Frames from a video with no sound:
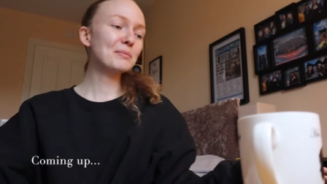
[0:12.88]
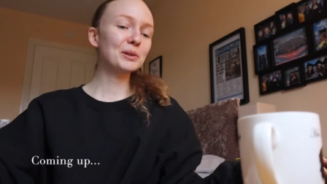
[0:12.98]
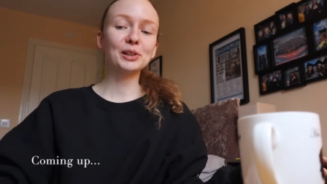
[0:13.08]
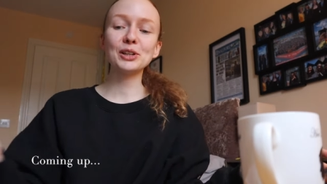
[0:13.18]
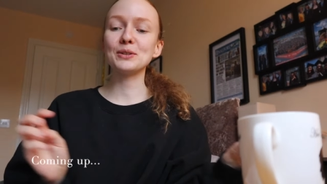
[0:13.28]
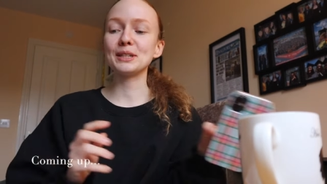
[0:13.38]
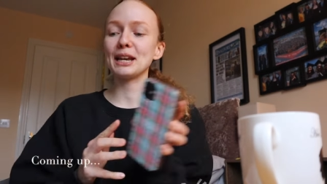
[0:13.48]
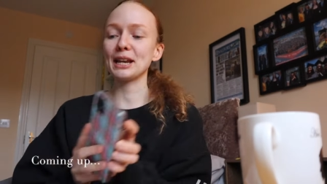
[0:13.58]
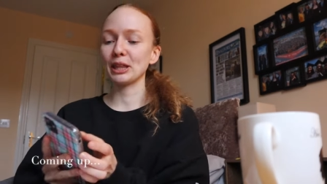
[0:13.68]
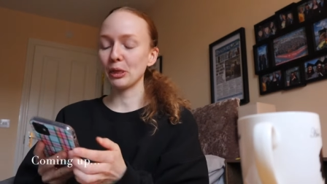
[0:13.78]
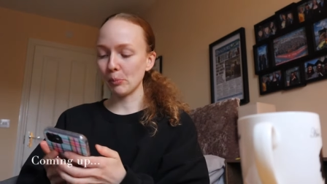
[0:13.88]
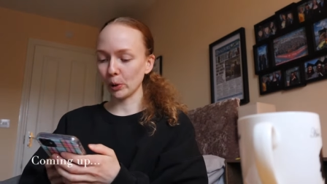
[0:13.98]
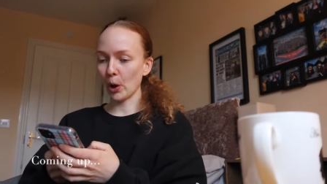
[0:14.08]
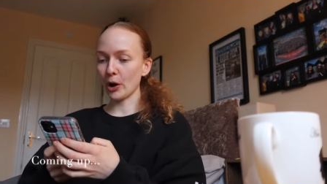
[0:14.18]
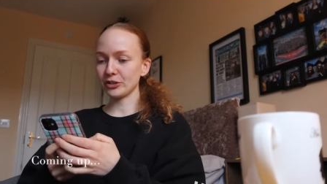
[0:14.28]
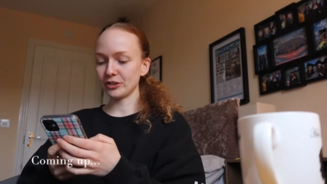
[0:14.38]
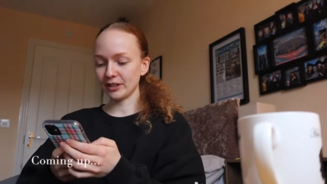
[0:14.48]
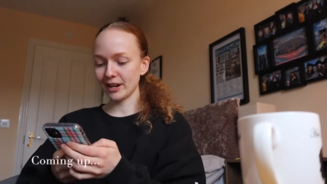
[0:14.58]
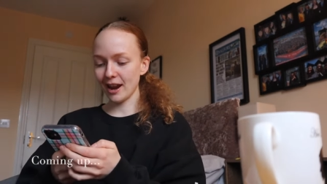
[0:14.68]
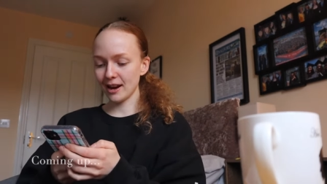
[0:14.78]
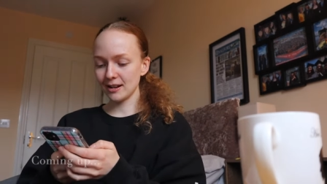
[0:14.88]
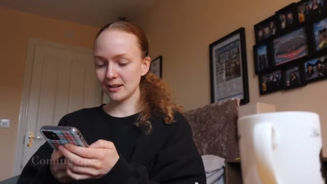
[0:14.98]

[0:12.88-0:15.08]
losing the plot today.